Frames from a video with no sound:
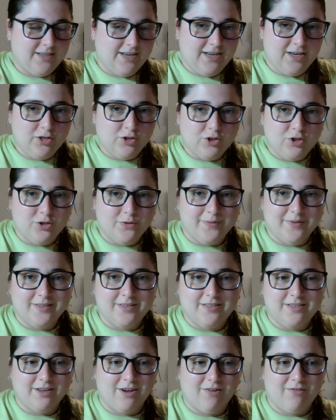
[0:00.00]
into
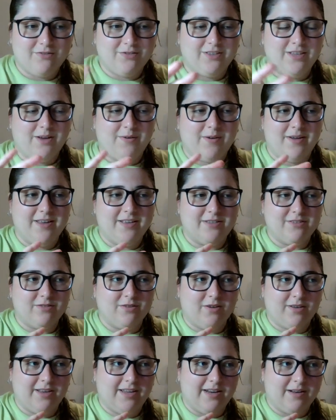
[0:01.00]
itself, so that way it's
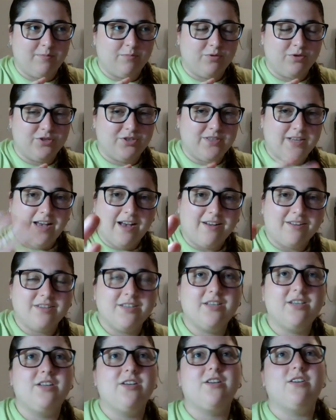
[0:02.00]
not getting pushed out.
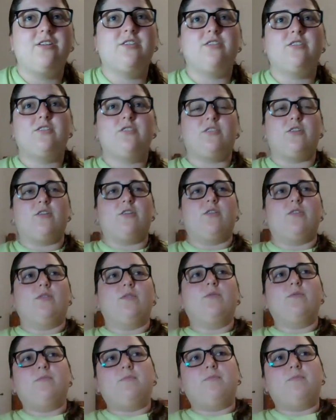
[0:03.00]
So